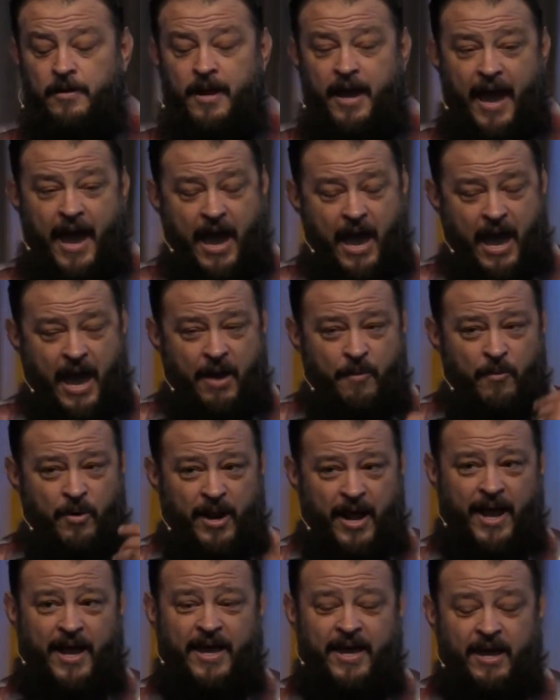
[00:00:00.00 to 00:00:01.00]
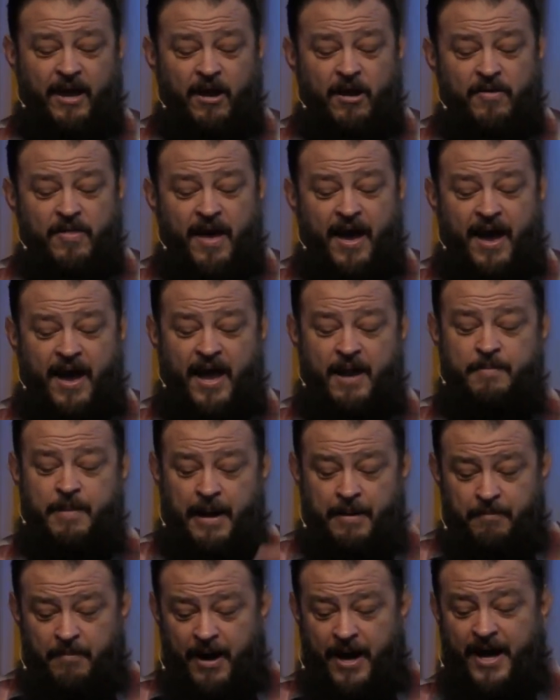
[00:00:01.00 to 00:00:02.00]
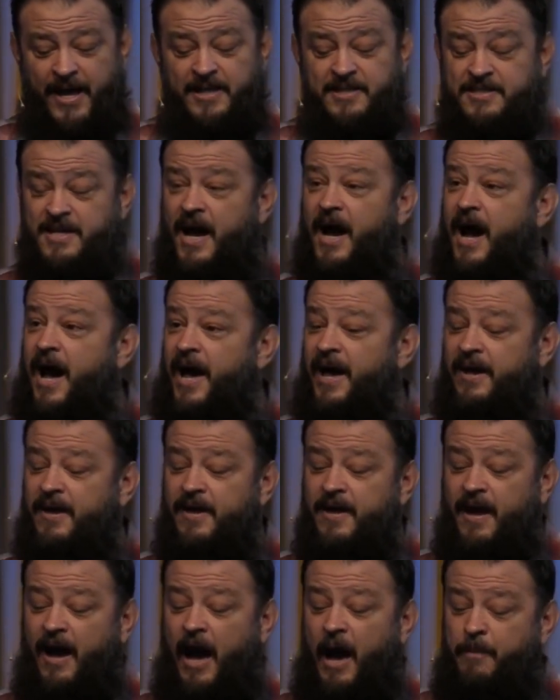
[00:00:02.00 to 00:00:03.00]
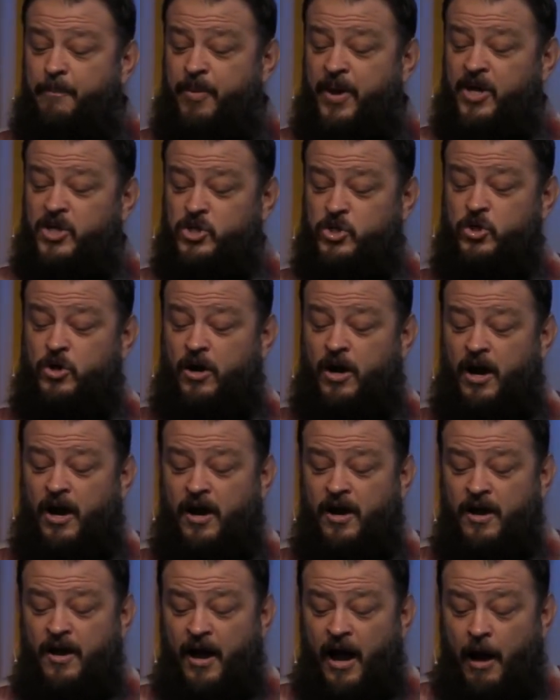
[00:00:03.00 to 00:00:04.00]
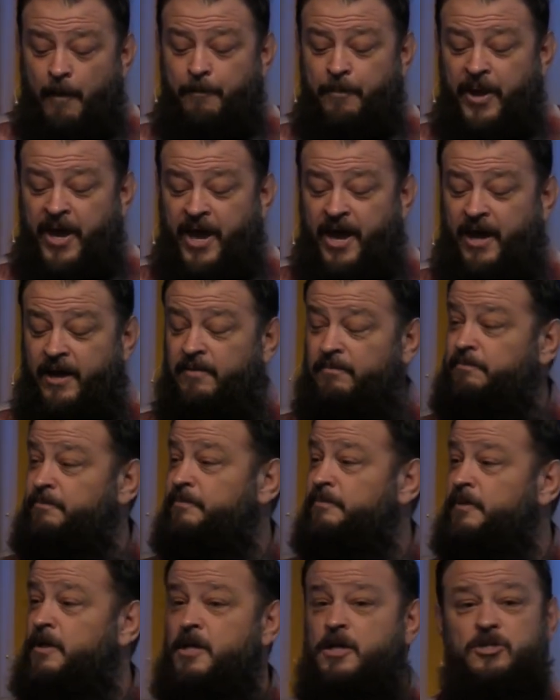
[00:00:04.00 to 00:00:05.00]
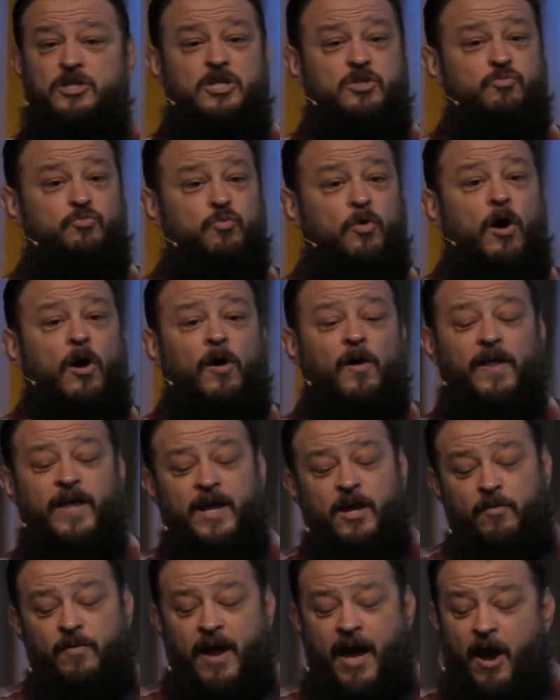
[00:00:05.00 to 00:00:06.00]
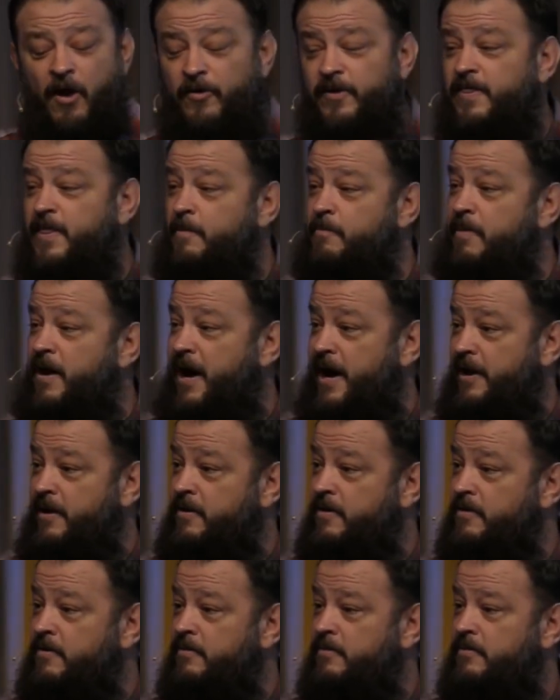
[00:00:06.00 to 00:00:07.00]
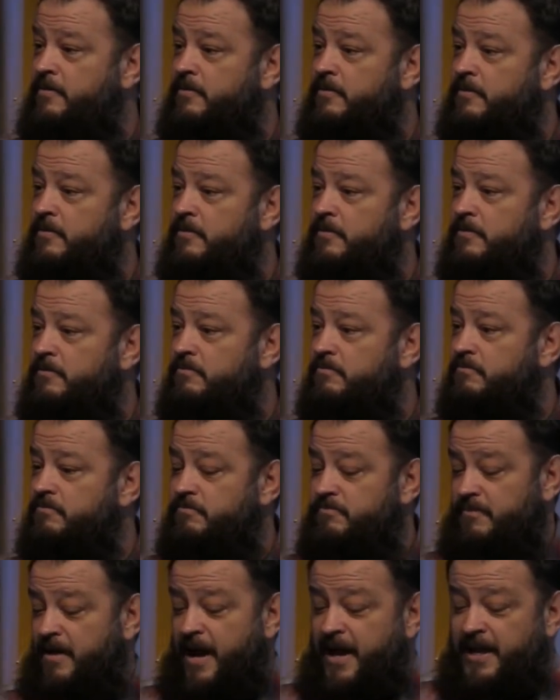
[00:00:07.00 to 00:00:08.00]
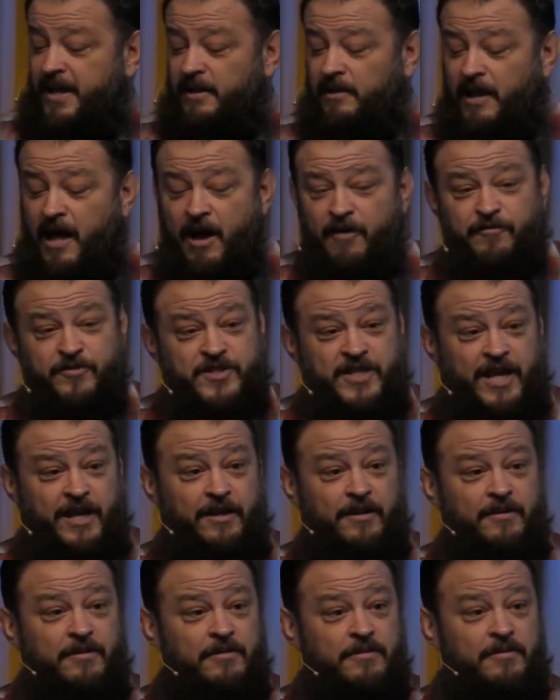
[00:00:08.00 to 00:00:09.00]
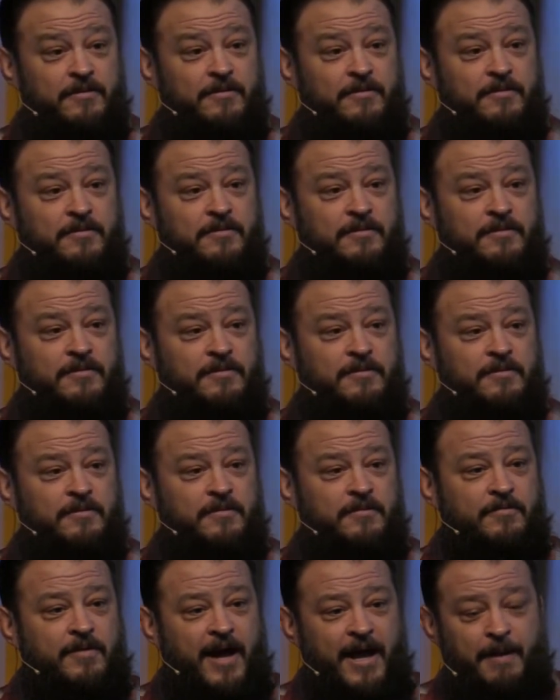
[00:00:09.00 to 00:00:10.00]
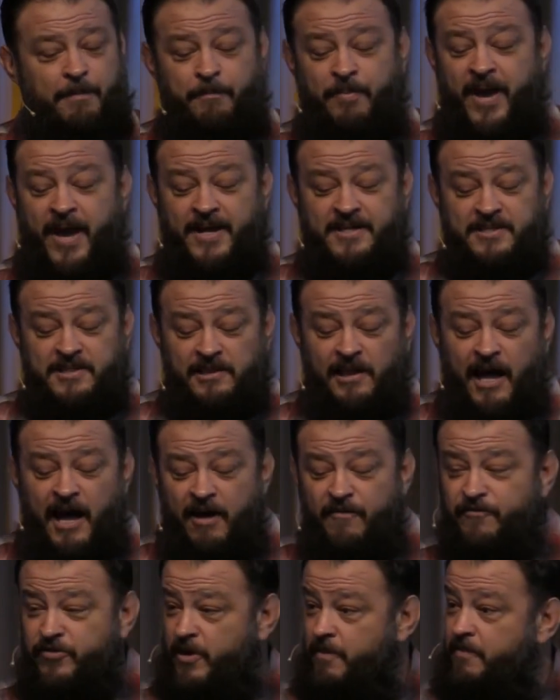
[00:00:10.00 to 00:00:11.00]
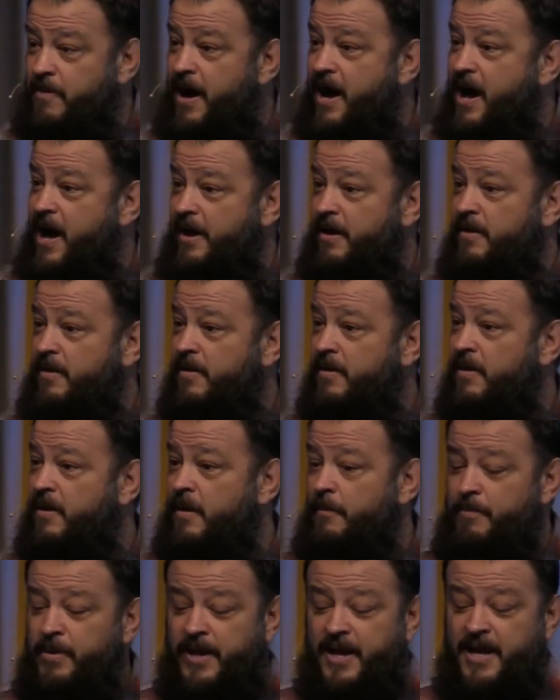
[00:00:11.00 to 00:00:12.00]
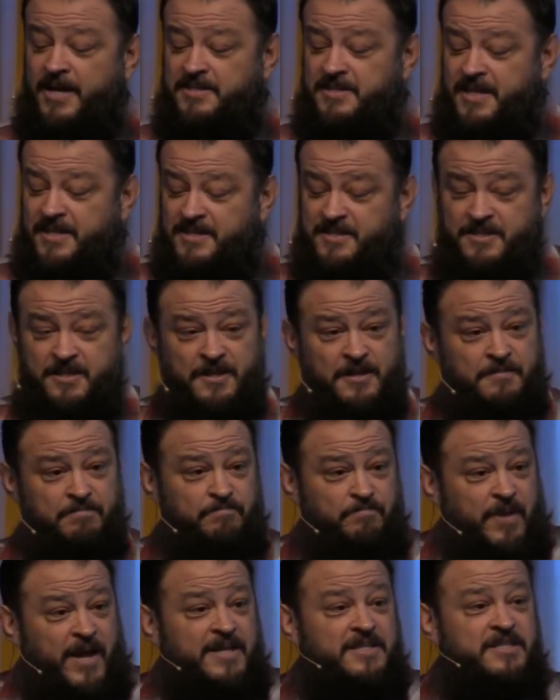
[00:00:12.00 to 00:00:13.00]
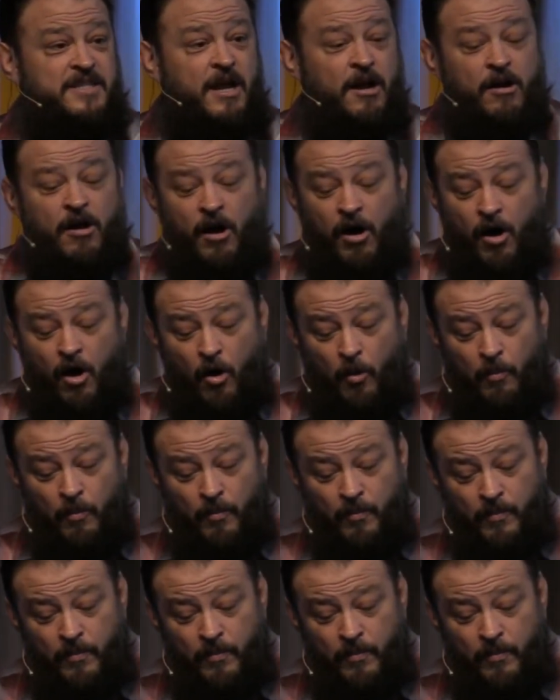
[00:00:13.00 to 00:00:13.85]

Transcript: And, and when I hear that in my mind's eye, I picture a, a pig just rolling around in the mud. And he loves it. Right? Pigs love the mud because it's it's their home.